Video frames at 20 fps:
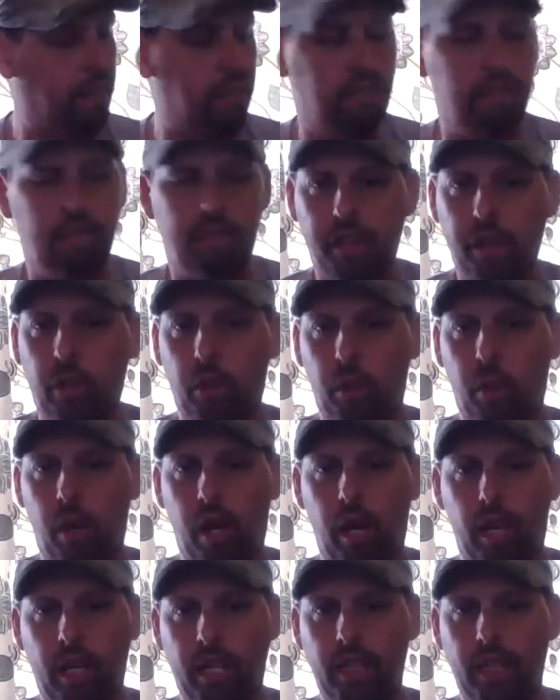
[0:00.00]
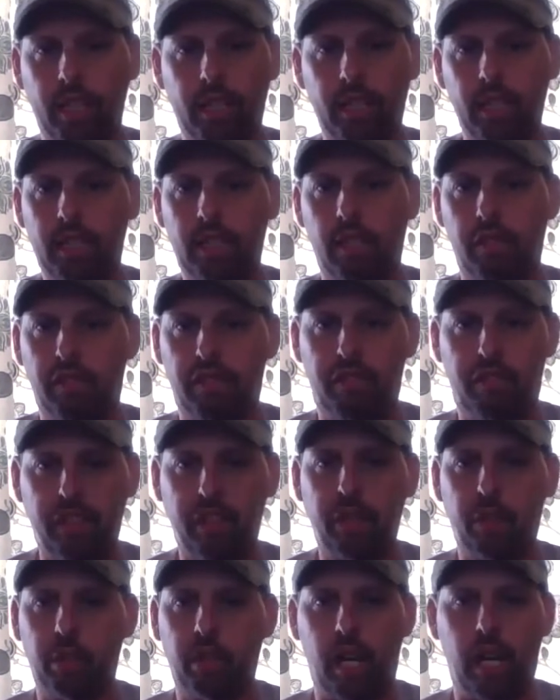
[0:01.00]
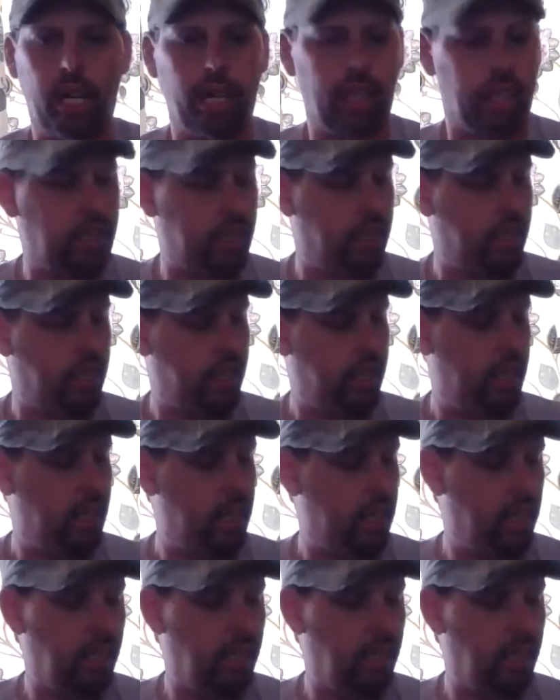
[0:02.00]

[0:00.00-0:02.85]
feel right. It doesn't feel like a